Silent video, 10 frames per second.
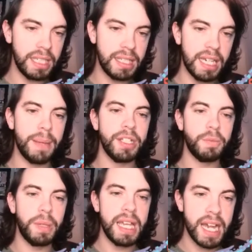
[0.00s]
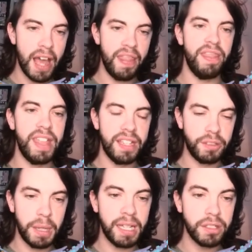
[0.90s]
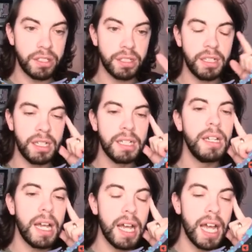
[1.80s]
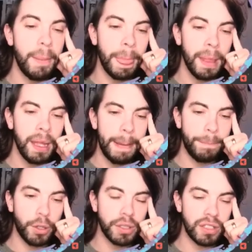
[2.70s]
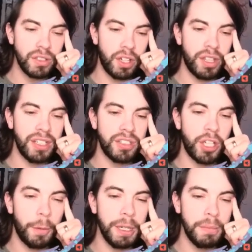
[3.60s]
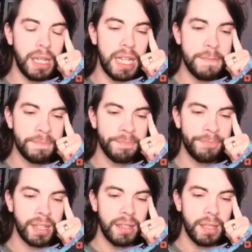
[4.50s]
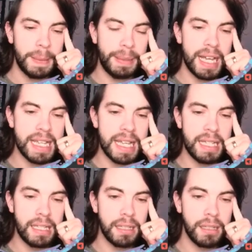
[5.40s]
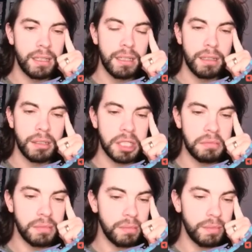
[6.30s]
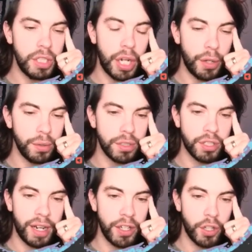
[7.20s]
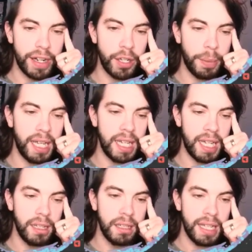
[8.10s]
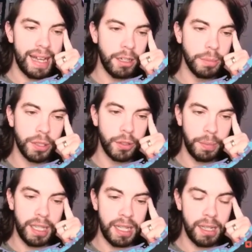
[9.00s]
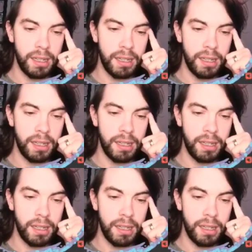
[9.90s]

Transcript: the limits being this pitch. But there's nothing stopping me playing, Traore up here, Alba up here,